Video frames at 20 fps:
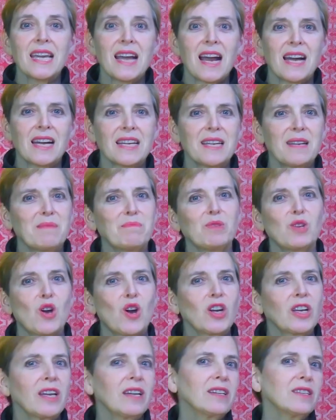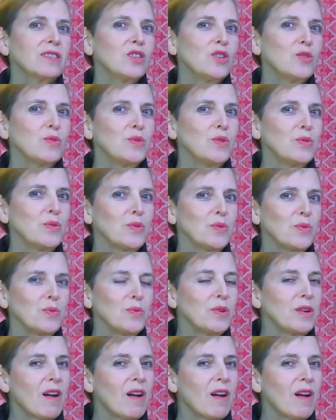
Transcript: I am talking to you